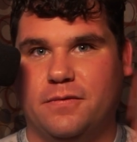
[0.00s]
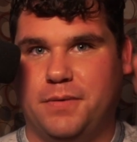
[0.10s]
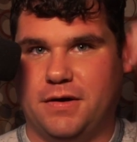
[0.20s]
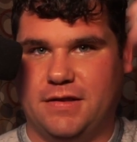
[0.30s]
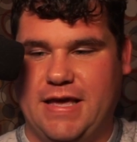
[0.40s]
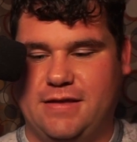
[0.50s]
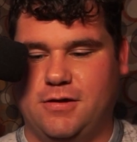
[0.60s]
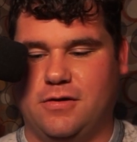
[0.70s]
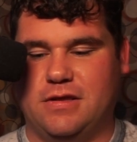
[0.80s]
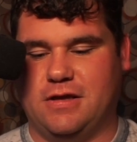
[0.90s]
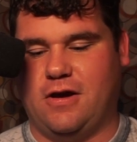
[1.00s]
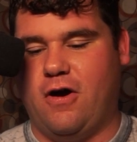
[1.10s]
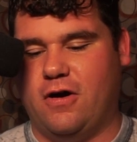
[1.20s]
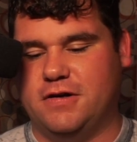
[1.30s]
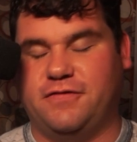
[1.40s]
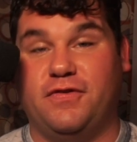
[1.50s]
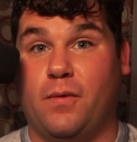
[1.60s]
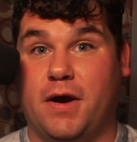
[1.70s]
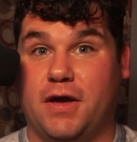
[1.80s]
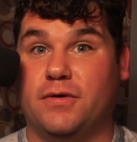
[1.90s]
Put a link to it in the cards if you
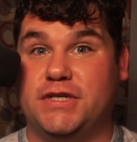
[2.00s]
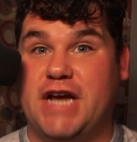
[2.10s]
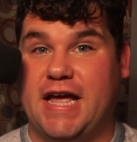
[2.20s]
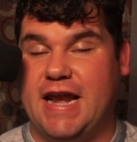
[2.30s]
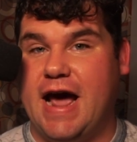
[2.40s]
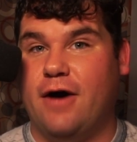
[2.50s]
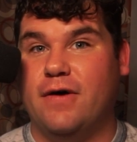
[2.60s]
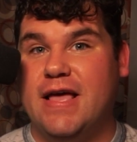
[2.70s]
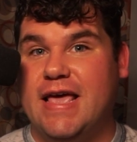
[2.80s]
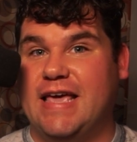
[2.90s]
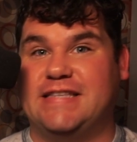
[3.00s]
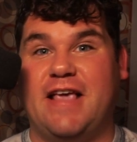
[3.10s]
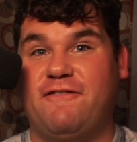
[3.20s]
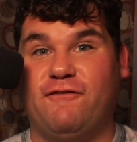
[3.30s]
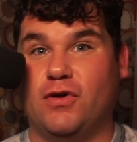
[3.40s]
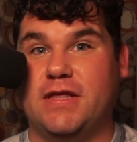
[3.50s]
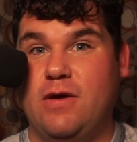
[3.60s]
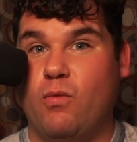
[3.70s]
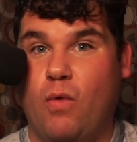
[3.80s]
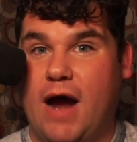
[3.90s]
want to go and check it out. It's a fully
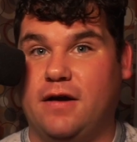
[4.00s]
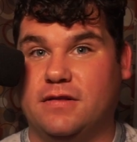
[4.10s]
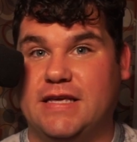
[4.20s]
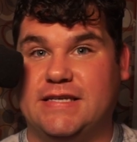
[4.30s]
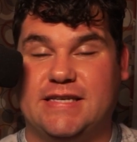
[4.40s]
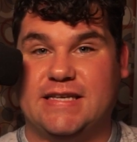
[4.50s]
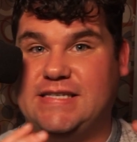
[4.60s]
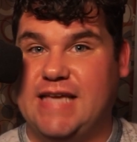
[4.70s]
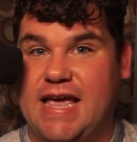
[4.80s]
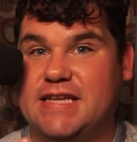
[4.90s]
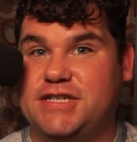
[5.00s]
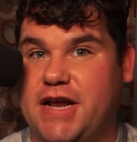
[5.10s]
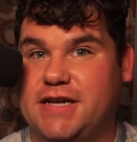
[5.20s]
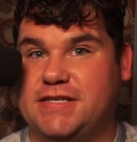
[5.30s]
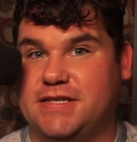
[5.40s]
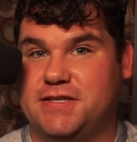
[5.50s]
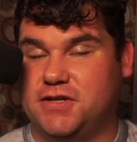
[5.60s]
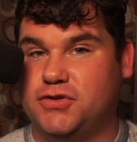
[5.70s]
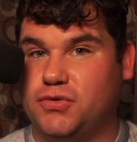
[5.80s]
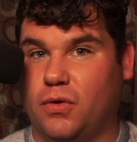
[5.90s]
wireless Sega Genesis
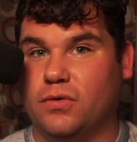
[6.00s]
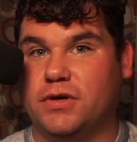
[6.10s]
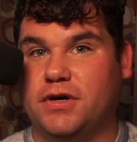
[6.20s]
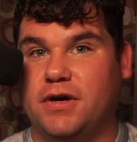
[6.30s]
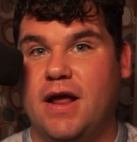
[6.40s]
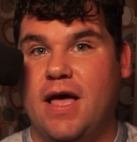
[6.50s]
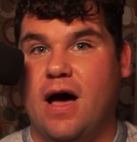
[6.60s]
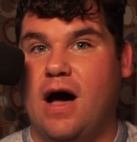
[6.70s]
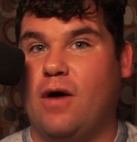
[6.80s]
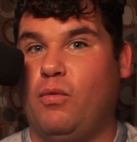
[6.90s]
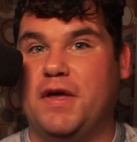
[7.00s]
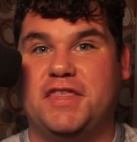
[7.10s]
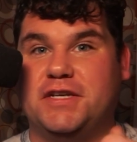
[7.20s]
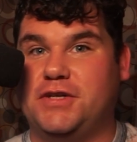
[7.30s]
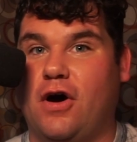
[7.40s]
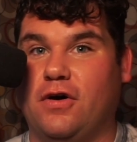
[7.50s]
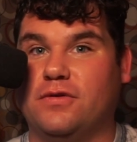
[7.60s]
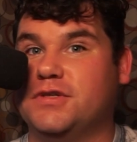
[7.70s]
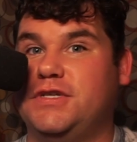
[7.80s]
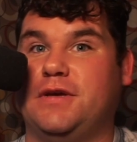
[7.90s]
controller with a
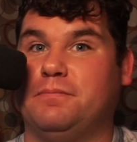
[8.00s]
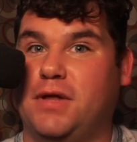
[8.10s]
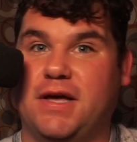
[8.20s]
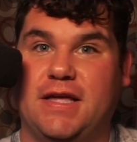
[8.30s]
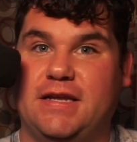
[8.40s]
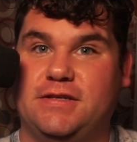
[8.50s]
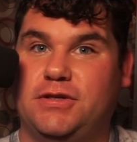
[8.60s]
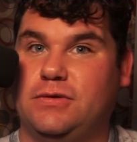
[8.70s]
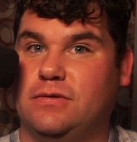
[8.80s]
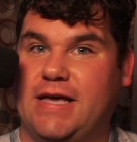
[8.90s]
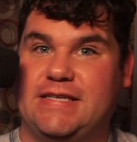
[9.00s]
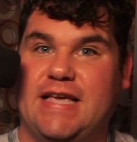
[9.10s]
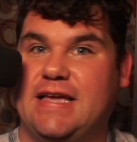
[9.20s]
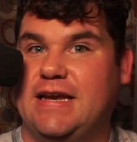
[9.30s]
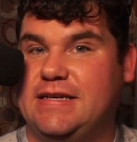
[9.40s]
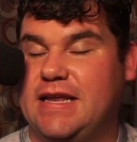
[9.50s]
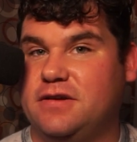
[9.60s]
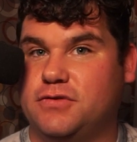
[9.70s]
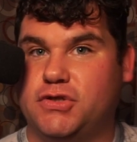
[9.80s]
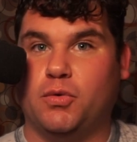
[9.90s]
dongle, so you can plug it into, like, say, a
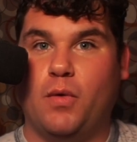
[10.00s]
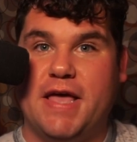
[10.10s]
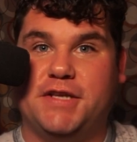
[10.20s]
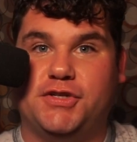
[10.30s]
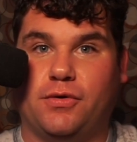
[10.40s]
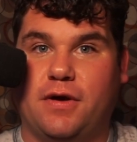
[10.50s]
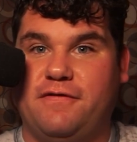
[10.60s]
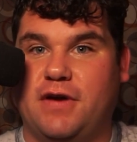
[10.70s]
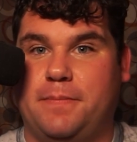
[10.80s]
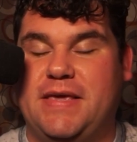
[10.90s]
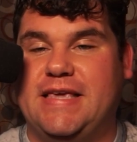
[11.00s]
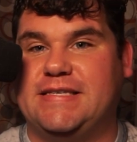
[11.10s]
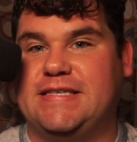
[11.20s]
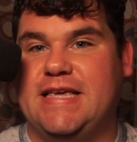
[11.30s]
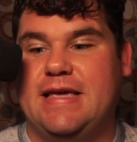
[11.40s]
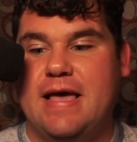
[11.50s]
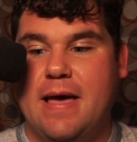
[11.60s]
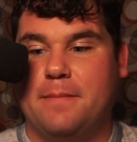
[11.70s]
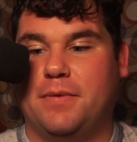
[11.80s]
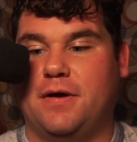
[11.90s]
Nintendo Switch or even a PC,
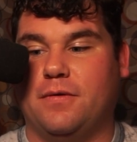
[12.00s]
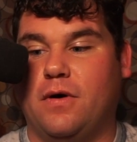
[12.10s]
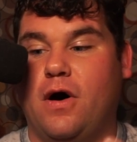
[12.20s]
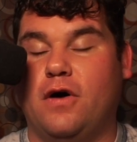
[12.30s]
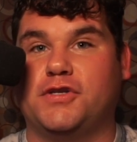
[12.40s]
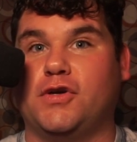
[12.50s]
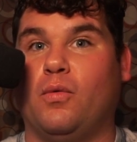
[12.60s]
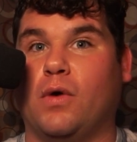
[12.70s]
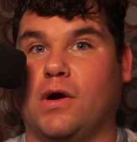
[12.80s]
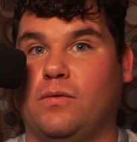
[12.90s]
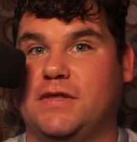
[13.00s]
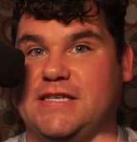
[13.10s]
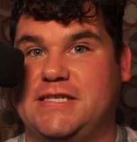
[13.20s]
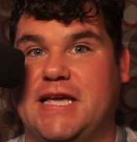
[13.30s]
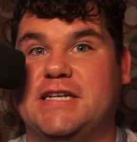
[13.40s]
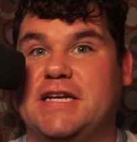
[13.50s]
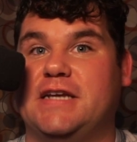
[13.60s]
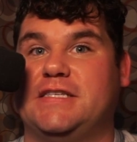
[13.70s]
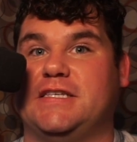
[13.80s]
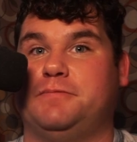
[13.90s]
but it'll also work with the Sega
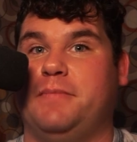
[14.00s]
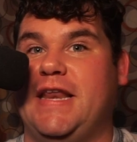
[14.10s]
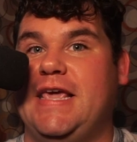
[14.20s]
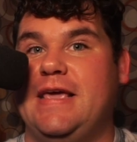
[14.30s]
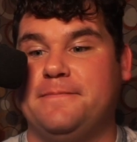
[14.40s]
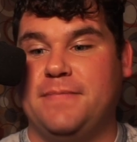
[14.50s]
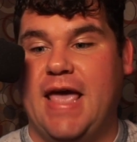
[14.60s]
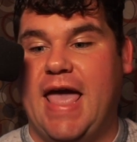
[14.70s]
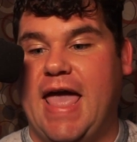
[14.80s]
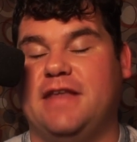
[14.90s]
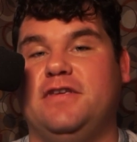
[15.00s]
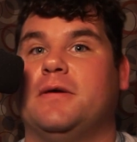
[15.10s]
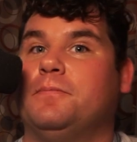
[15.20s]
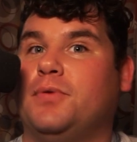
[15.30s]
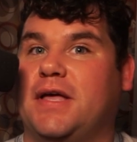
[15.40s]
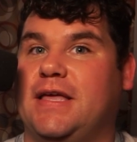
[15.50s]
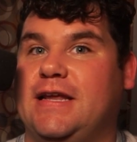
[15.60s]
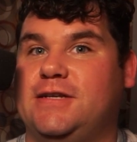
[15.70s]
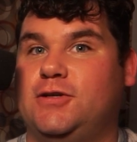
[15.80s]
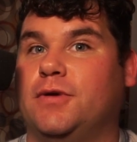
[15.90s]
Genesis Mini, and you can plug it
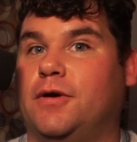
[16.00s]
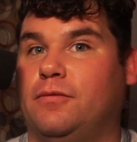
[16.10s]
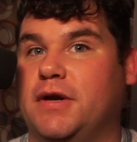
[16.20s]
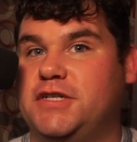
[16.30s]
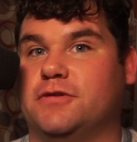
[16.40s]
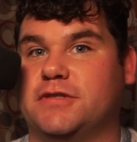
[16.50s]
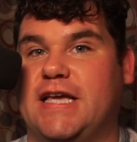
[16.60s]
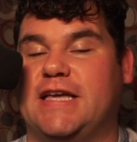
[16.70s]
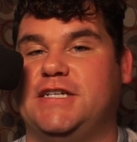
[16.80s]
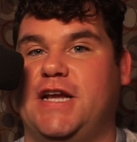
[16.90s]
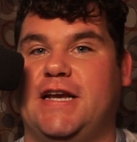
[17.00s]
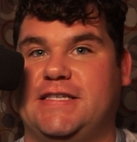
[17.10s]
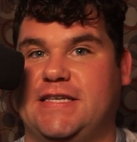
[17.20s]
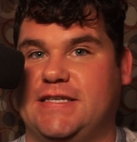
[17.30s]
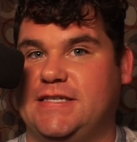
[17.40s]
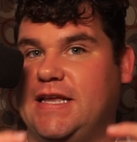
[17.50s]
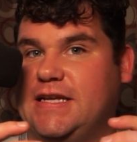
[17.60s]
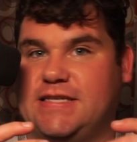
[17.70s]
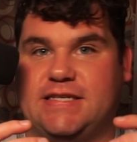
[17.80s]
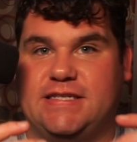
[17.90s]
into an original Sega Genesis, and
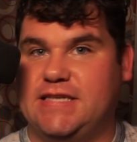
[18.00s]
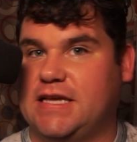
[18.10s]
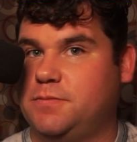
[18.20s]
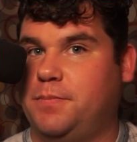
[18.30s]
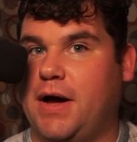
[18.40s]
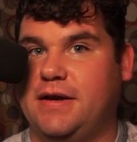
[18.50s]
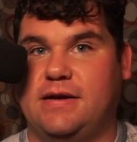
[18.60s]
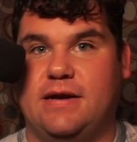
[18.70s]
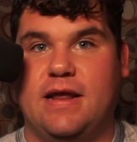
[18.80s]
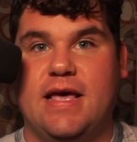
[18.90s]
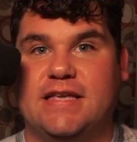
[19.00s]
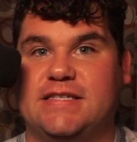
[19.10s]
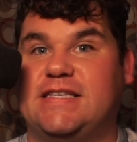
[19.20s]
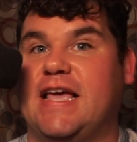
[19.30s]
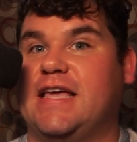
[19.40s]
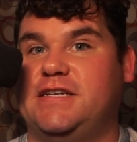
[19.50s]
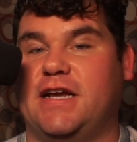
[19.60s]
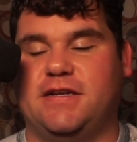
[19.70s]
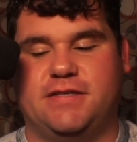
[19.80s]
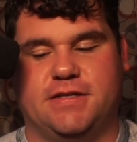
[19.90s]
it's a 6-button Sega
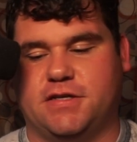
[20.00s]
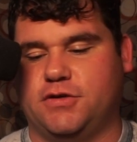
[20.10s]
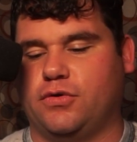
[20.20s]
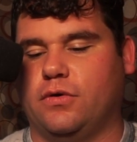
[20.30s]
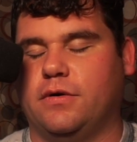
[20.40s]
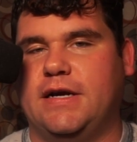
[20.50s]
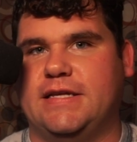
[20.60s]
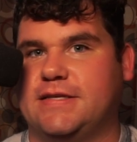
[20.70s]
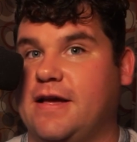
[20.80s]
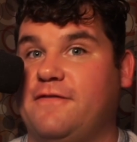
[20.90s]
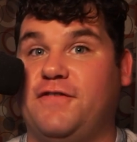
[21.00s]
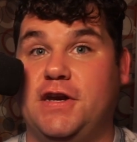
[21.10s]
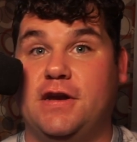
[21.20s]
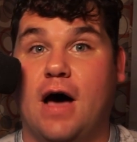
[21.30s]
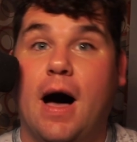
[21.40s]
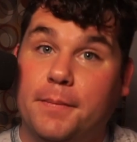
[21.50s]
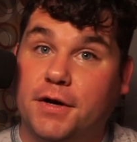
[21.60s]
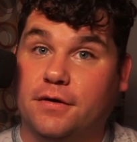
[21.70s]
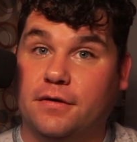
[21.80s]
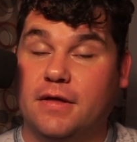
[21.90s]
Genesis controller. It's
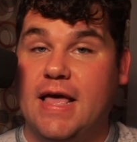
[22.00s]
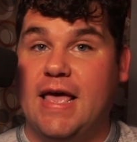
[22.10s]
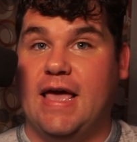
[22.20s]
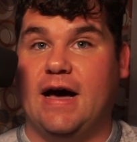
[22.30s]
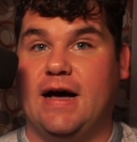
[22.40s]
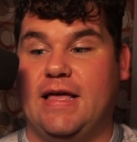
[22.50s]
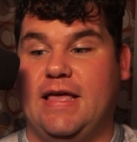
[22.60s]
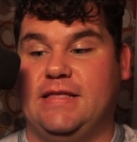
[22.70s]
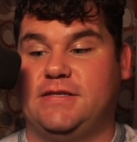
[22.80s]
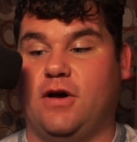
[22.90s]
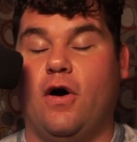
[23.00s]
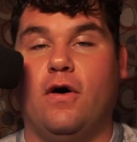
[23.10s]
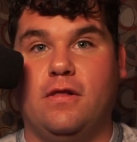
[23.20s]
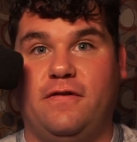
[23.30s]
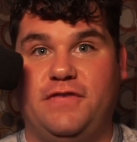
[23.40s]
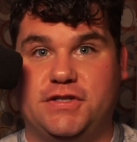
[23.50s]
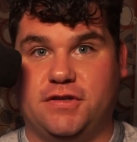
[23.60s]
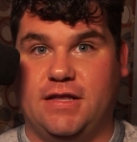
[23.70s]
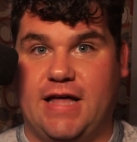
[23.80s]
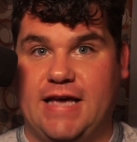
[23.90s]
phenomenal. It's all
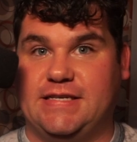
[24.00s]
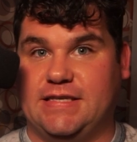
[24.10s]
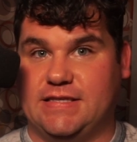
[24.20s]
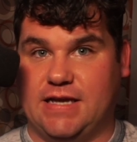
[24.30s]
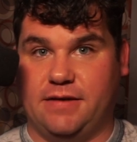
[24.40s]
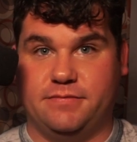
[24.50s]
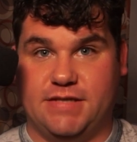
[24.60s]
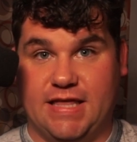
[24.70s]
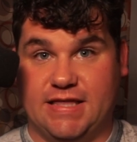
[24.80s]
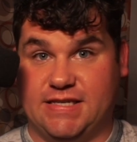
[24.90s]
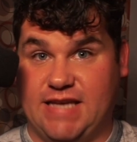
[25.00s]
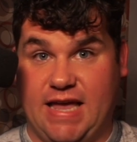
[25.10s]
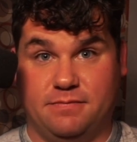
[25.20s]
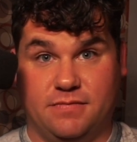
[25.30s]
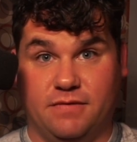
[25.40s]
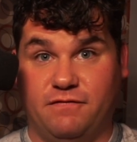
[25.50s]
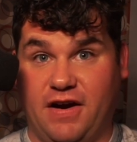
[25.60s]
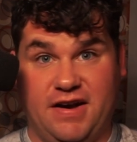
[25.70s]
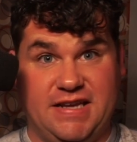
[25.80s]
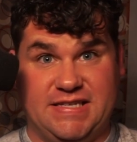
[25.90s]
officially licensed, comes in the same,
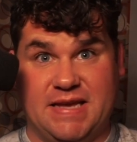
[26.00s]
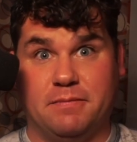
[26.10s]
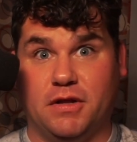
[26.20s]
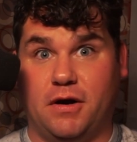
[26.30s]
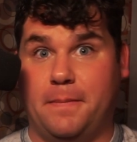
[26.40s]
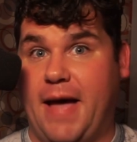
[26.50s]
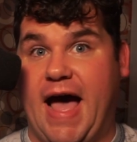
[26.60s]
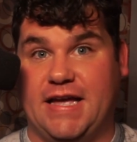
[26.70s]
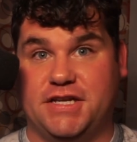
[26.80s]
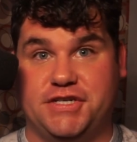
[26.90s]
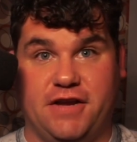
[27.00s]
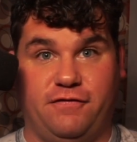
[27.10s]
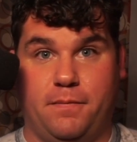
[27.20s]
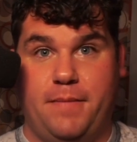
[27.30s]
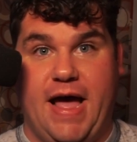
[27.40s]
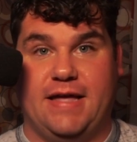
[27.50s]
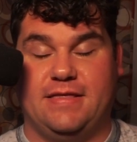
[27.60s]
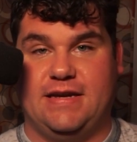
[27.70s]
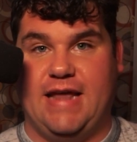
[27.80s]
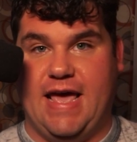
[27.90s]
very similar packaging from back in
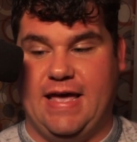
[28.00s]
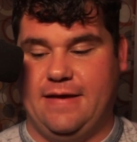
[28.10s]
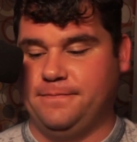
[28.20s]
the day.